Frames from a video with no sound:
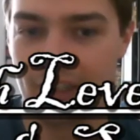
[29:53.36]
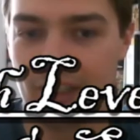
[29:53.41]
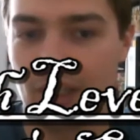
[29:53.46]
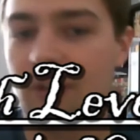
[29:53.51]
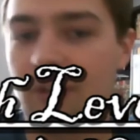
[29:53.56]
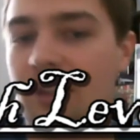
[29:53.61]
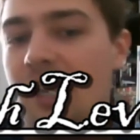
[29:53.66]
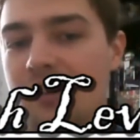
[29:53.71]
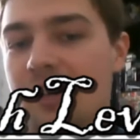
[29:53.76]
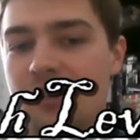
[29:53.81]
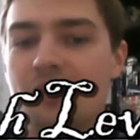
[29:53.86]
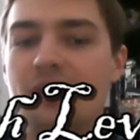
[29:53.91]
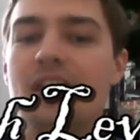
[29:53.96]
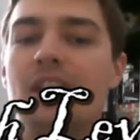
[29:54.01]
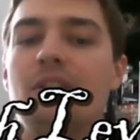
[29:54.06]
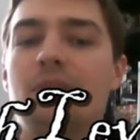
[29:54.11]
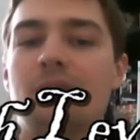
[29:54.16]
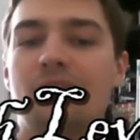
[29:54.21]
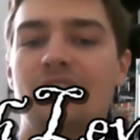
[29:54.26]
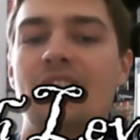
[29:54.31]
Okay, so you
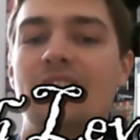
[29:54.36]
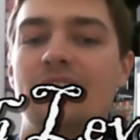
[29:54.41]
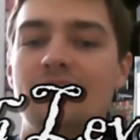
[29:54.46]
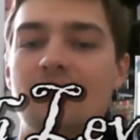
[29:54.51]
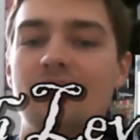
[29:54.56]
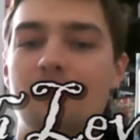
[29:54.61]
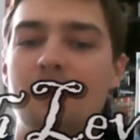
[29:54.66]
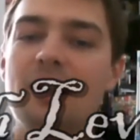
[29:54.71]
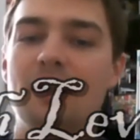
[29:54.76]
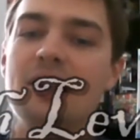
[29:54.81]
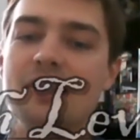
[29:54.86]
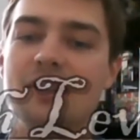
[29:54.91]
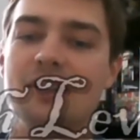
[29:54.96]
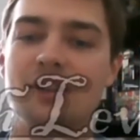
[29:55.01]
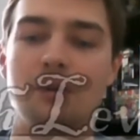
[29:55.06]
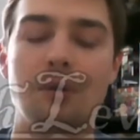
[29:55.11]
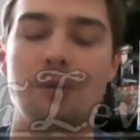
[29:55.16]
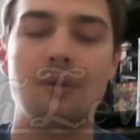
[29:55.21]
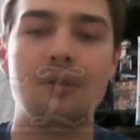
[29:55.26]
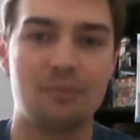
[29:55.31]
get your second ability
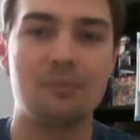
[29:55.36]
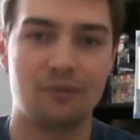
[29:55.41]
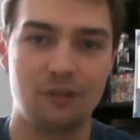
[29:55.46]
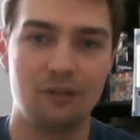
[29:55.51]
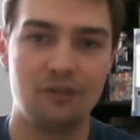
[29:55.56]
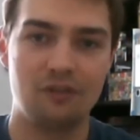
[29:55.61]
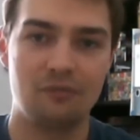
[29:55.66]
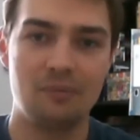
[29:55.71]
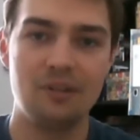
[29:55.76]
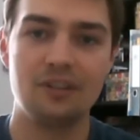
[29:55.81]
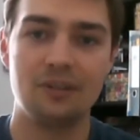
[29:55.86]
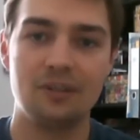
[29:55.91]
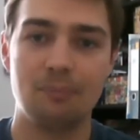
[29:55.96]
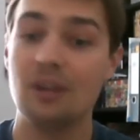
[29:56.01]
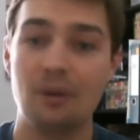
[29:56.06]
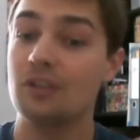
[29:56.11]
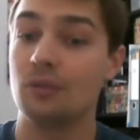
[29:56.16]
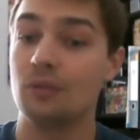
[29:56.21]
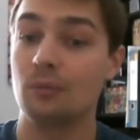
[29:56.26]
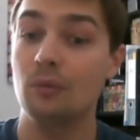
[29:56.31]
score improvement,
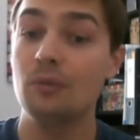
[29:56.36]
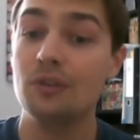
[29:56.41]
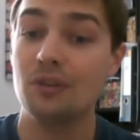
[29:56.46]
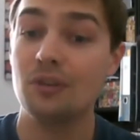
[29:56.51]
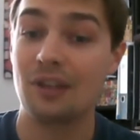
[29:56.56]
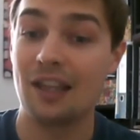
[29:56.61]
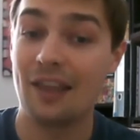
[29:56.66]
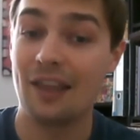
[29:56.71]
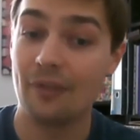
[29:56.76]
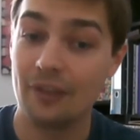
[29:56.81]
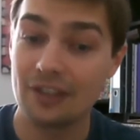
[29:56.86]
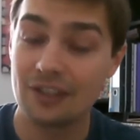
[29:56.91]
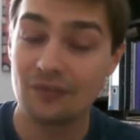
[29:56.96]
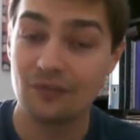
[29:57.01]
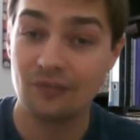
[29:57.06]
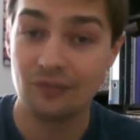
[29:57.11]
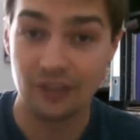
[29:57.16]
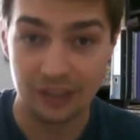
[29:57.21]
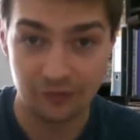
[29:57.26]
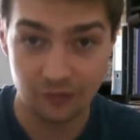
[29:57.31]
but you also get this
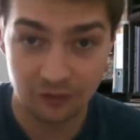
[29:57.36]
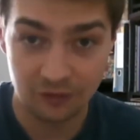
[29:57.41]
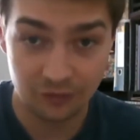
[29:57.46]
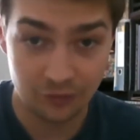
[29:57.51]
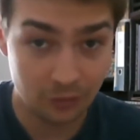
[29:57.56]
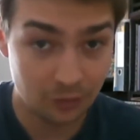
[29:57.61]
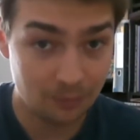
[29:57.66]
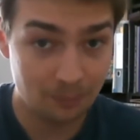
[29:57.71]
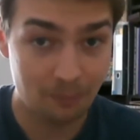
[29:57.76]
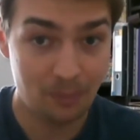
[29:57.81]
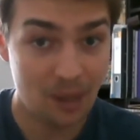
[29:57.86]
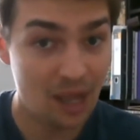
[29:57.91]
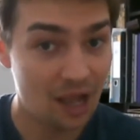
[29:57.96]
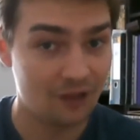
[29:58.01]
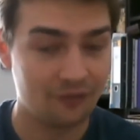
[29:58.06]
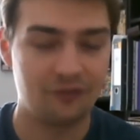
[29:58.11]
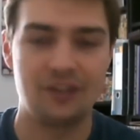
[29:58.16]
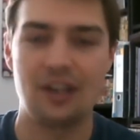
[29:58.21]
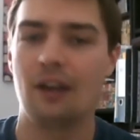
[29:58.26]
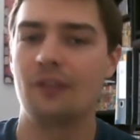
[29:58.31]
flavourful
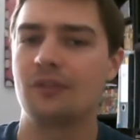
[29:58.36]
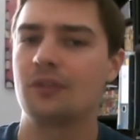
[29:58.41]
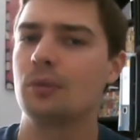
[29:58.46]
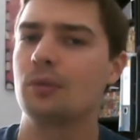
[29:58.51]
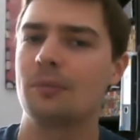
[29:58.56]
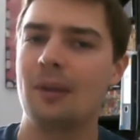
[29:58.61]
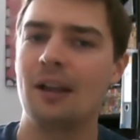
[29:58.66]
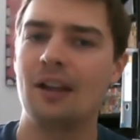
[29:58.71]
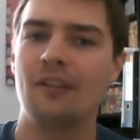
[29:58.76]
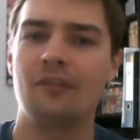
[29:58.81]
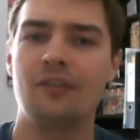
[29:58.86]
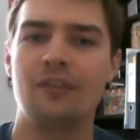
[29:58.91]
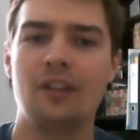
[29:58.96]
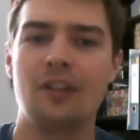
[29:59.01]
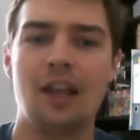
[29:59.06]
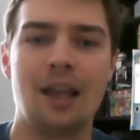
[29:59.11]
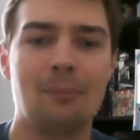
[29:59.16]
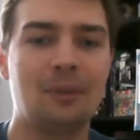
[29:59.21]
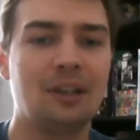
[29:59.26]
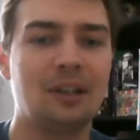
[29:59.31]
buff. Now, I've talked about
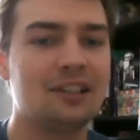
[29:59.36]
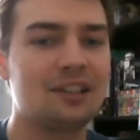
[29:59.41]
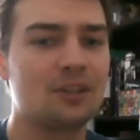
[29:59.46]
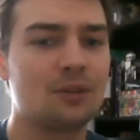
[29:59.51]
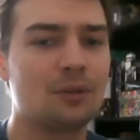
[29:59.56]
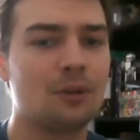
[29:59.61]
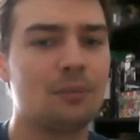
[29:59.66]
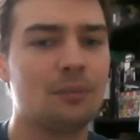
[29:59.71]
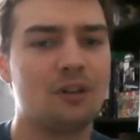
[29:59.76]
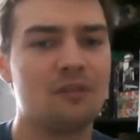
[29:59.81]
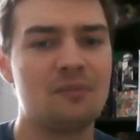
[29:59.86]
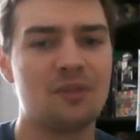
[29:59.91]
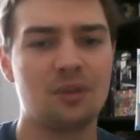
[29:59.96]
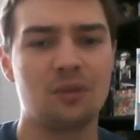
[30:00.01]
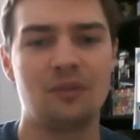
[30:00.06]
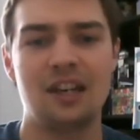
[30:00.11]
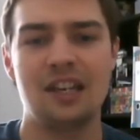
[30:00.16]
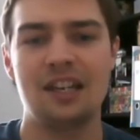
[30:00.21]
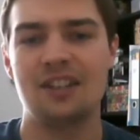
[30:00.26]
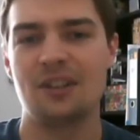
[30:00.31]
ability score improvements
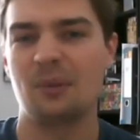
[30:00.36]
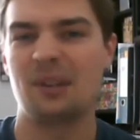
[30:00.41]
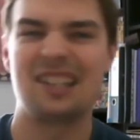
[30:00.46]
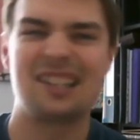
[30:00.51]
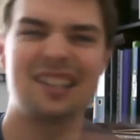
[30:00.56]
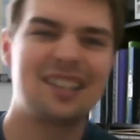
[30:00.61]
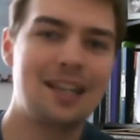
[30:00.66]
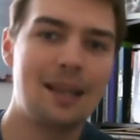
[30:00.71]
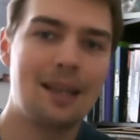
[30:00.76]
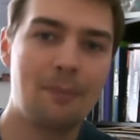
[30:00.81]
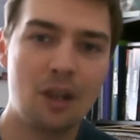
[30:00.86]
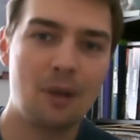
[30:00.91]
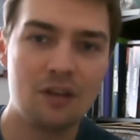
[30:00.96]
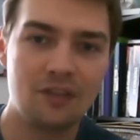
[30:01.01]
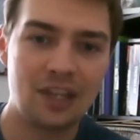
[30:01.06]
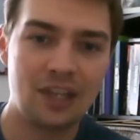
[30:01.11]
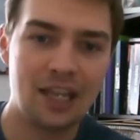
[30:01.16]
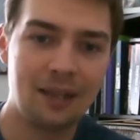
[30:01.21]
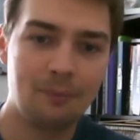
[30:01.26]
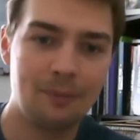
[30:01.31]
already, so we're going to skip over
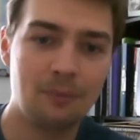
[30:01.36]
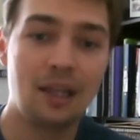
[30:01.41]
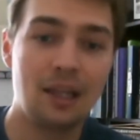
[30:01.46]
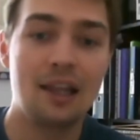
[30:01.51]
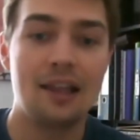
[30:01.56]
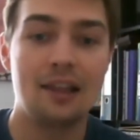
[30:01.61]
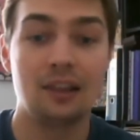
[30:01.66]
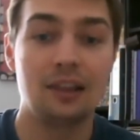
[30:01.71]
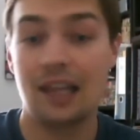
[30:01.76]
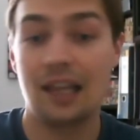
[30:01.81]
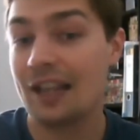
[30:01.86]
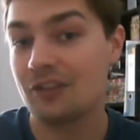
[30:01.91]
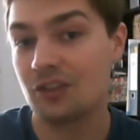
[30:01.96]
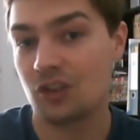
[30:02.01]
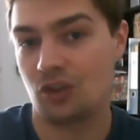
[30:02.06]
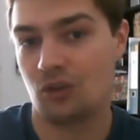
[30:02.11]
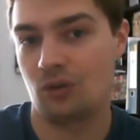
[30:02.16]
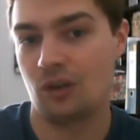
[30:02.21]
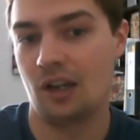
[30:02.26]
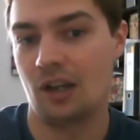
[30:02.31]
that.
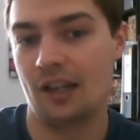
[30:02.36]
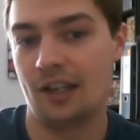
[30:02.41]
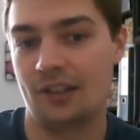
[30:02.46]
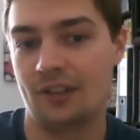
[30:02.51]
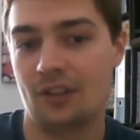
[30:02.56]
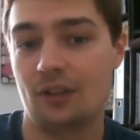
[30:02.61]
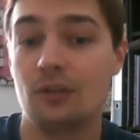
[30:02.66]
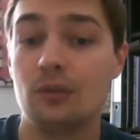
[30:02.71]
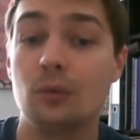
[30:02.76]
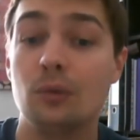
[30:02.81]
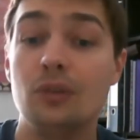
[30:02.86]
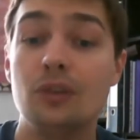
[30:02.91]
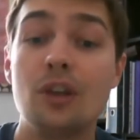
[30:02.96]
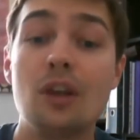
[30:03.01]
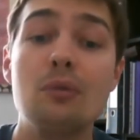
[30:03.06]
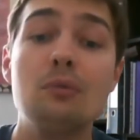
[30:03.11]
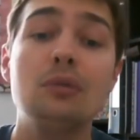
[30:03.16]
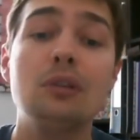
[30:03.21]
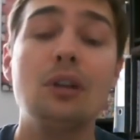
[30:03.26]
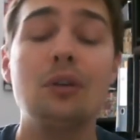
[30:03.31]
Landstride. You're
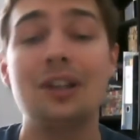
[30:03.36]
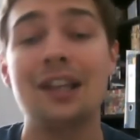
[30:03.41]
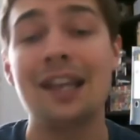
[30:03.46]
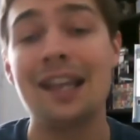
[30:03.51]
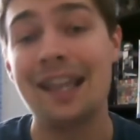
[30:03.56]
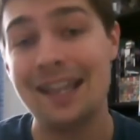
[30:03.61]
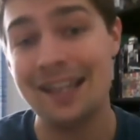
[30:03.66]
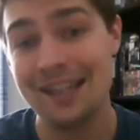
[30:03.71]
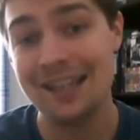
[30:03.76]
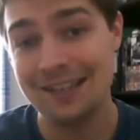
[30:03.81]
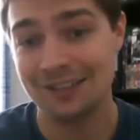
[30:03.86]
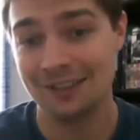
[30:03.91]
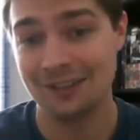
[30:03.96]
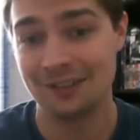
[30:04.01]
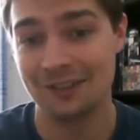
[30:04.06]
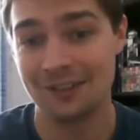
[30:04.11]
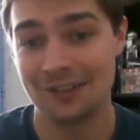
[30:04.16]
no longer hindered